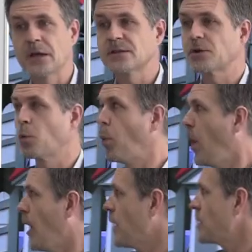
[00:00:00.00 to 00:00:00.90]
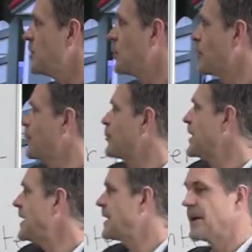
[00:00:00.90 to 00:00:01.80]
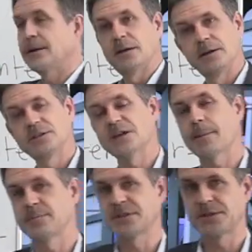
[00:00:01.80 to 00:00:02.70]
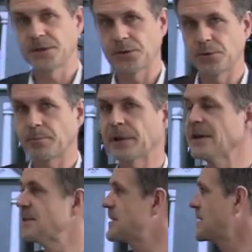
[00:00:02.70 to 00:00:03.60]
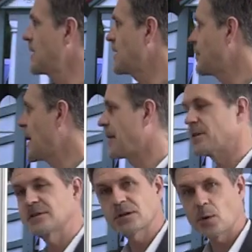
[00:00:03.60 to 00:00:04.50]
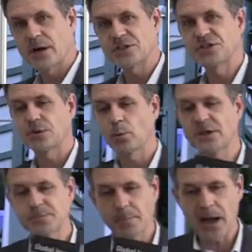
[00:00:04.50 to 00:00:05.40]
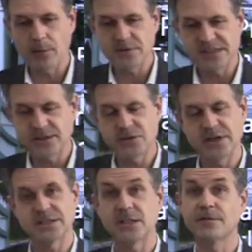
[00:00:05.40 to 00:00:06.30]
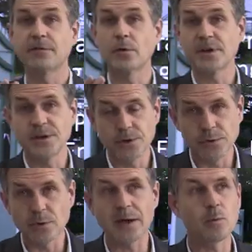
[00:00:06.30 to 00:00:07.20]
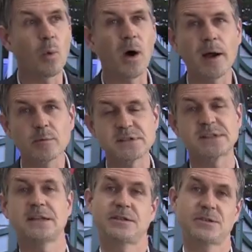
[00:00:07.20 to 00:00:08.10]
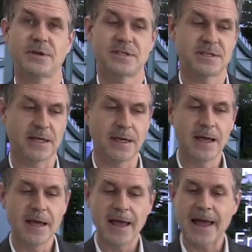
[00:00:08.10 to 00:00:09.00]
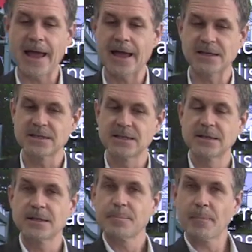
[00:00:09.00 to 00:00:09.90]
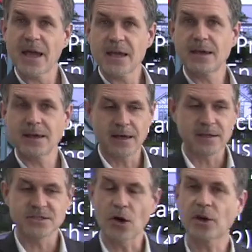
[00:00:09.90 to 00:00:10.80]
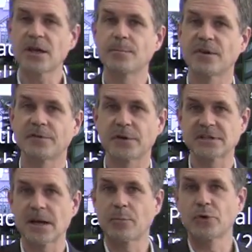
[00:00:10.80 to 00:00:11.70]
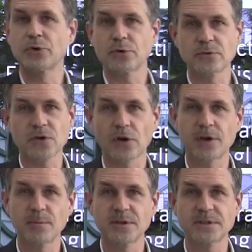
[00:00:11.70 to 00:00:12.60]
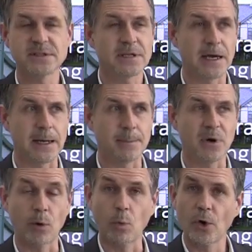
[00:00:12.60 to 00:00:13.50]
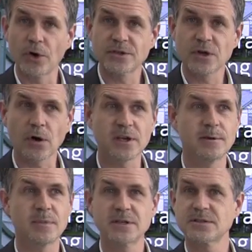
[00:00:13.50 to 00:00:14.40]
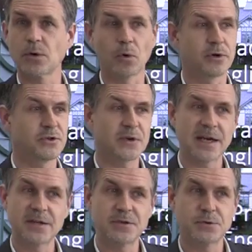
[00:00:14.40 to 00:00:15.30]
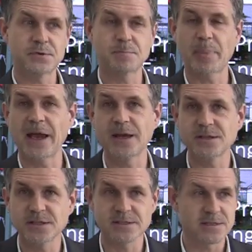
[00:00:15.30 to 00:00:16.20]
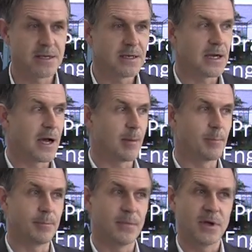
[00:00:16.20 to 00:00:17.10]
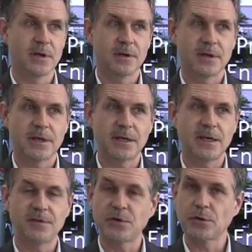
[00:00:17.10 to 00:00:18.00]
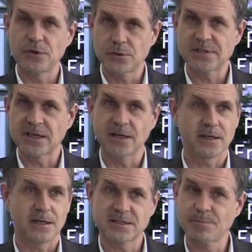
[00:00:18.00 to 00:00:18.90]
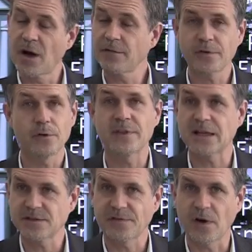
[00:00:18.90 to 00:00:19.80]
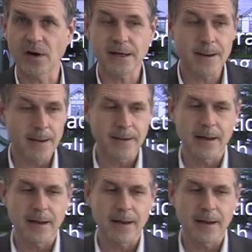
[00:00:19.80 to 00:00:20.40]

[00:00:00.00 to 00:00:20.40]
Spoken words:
So while you are reading Chapter 2, please think about this question: which part was interesting for you and why was it interesting? And make a document, for example, Google document, a Word document, or you can use Pages. If you're using a smartphone, that's fine.